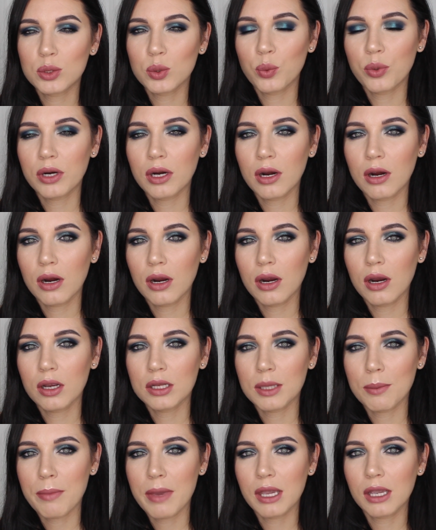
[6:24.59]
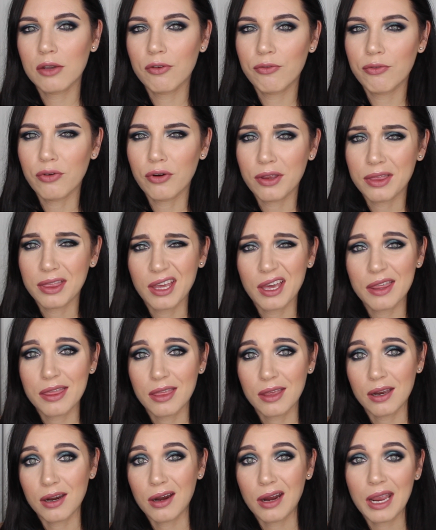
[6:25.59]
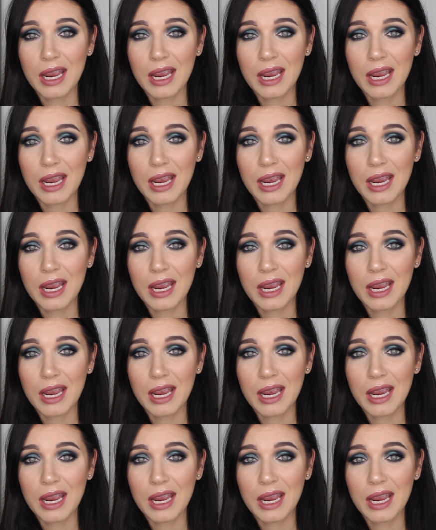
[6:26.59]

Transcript: to wear the makeup for another